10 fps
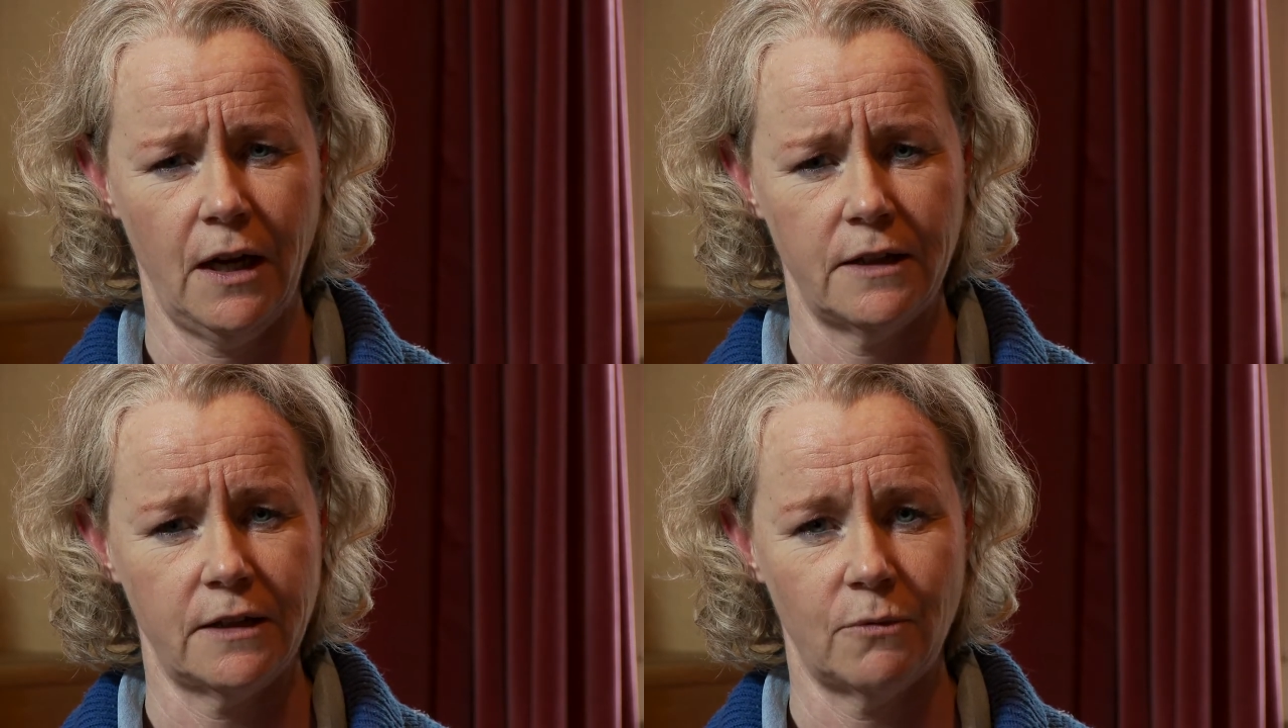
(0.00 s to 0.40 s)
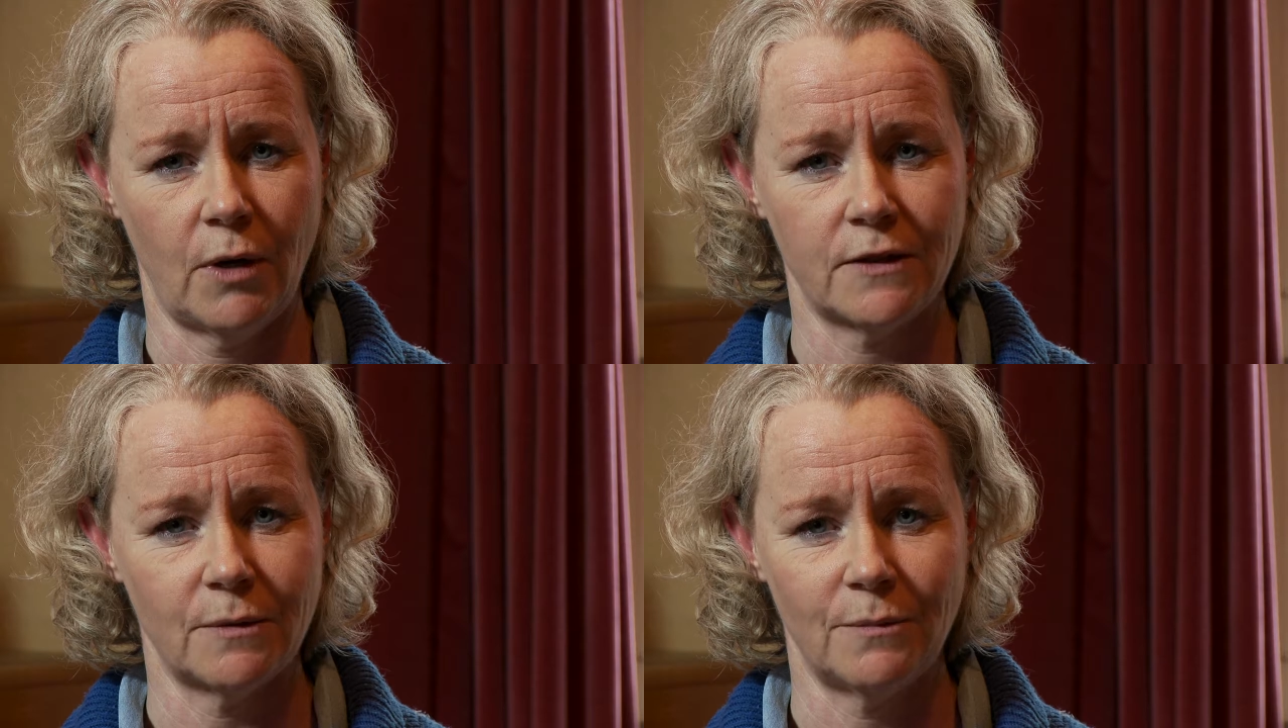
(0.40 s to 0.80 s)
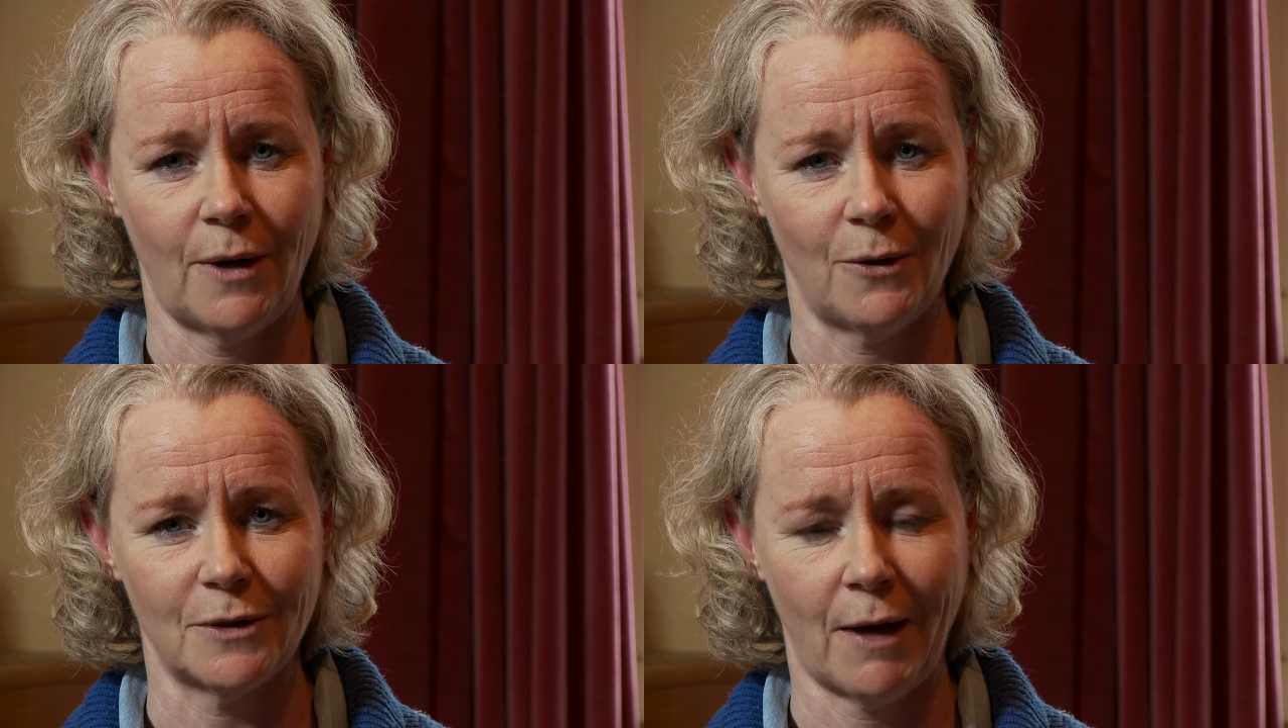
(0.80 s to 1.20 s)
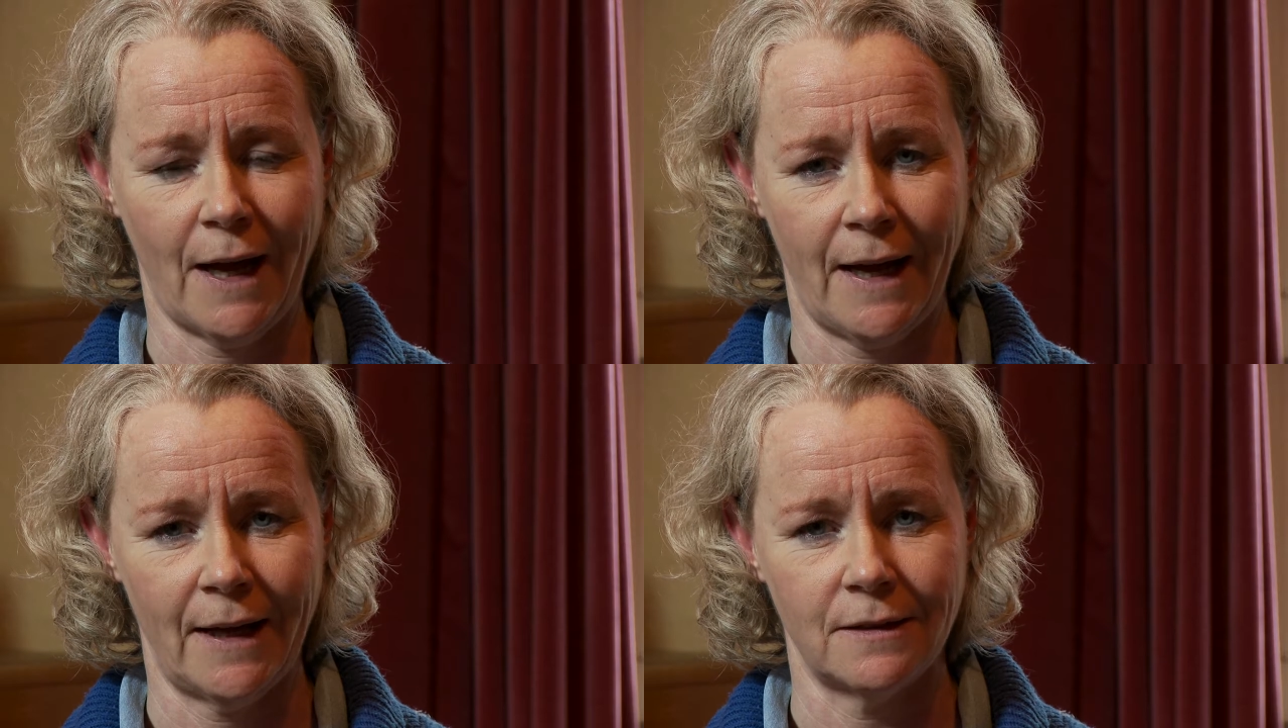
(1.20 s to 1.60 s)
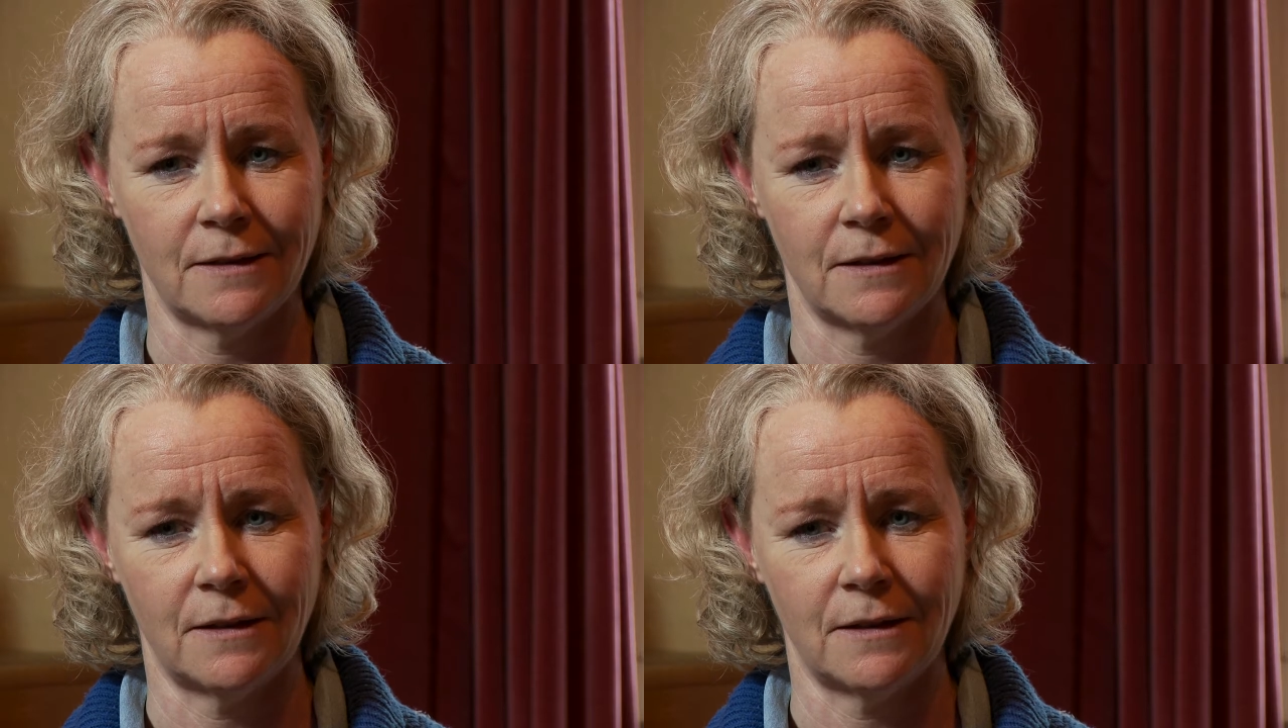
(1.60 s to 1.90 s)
I didn't want him holding my hand,